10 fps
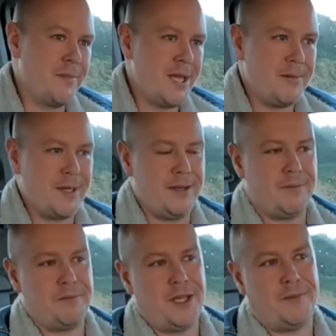
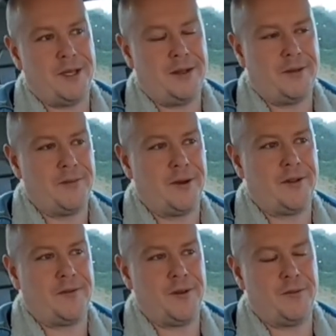maybe a little
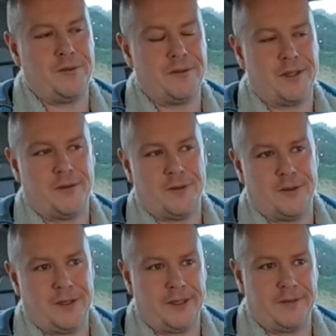bit of few,
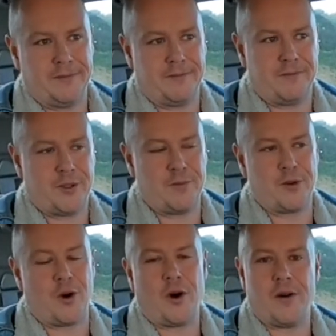
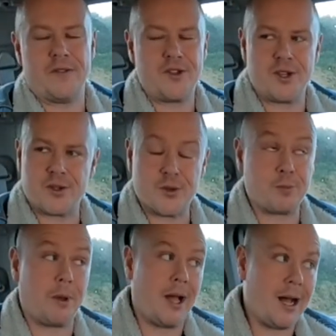some carving
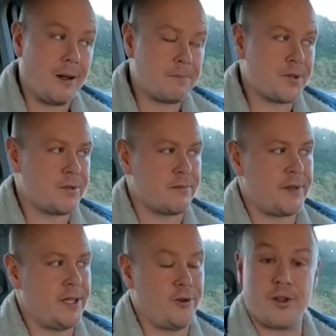chisels
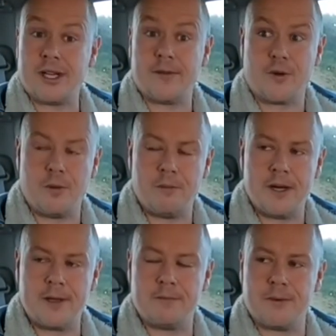perhaps. Not that I've got
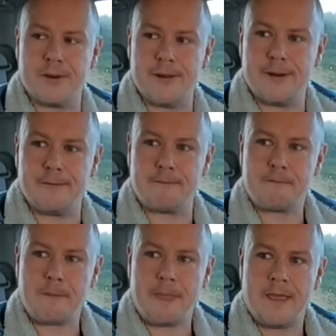many, but
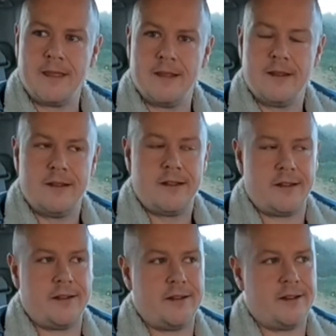
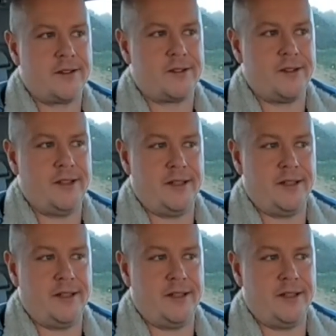yeah,